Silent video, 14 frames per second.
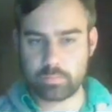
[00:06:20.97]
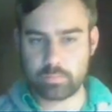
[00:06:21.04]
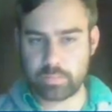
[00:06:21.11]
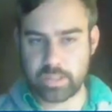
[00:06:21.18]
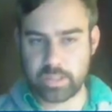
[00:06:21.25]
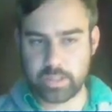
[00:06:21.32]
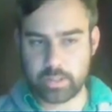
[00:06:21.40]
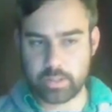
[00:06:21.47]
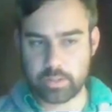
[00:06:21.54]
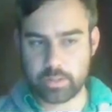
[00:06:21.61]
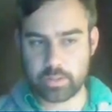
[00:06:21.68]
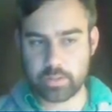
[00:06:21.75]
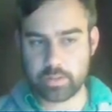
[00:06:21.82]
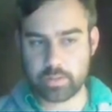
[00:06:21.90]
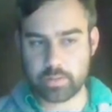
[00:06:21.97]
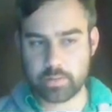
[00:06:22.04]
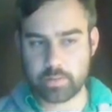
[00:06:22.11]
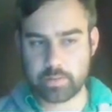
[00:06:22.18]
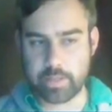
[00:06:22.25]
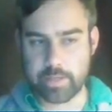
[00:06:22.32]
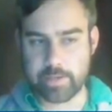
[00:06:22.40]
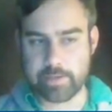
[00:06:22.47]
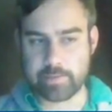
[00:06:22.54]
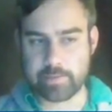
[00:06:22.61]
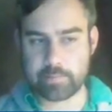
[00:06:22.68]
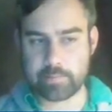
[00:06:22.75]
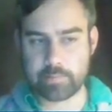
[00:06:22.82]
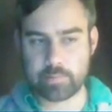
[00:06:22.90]
Mage,
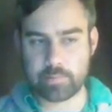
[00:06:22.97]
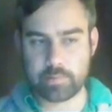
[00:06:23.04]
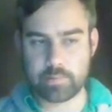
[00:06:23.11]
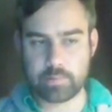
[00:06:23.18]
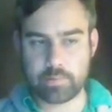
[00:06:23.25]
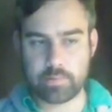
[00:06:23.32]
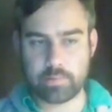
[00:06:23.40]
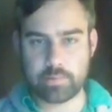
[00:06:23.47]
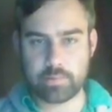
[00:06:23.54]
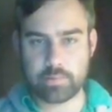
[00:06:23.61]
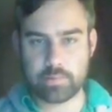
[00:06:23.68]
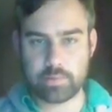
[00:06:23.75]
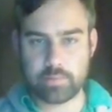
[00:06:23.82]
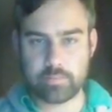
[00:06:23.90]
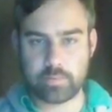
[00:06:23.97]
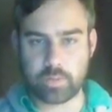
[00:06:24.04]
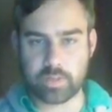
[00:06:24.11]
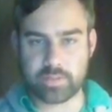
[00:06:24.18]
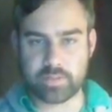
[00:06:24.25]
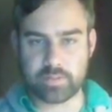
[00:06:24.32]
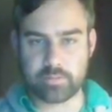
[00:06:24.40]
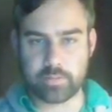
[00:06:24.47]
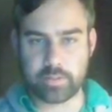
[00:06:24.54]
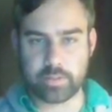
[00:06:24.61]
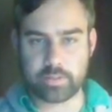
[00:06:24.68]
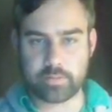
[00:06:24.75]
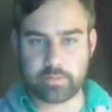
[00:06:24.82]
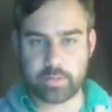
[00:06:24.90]
yeah. He walks into it,
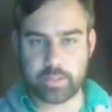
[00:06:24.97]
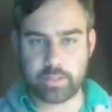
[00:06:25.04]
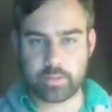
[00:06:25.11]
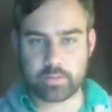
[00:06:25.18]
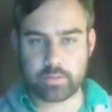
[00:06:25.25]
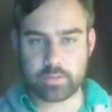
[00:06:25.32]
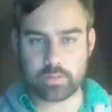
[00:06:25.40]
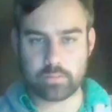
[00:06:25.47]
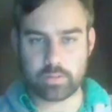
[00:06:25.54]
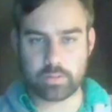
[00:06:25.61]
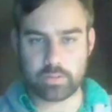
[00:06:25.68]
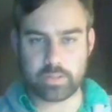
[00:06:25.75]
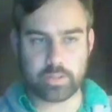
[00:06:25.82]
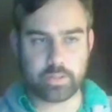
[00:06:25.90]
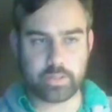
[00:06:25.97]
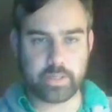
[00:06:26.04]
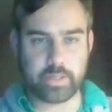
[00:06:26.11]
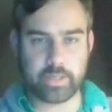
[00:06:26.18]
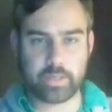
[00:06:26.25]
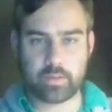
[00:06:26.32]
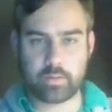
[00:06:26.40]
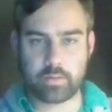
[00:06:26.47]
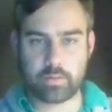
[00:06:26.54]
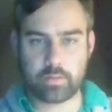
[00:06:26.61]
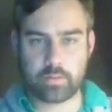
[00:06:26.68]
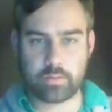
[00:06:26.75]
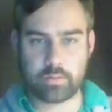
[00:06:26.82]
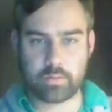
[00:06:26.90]
it's great. What the heck?
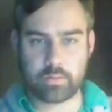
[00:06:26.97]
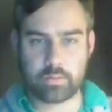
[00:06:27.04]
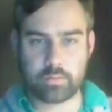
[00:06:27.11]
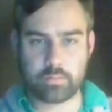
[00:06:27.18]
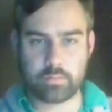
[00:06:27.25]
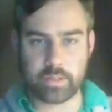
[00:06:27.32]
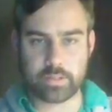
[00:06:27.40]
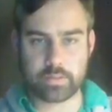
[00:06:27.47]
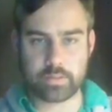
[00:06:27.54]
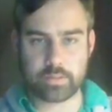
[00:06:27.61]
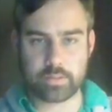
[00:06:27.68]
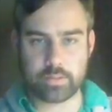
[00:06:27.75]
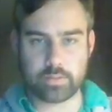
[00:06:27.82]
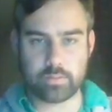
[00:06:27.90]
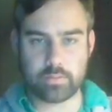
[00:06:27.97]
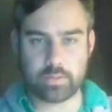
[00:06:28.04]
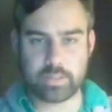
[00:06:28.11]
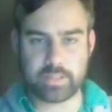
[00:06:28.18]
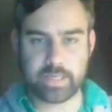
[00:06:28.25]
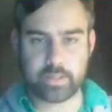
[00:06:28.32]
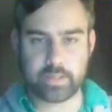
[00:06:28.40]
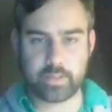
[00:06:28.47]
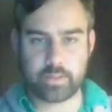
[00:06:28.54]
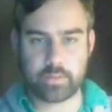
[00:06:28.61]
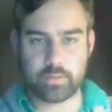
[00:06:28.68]
Right, so attack.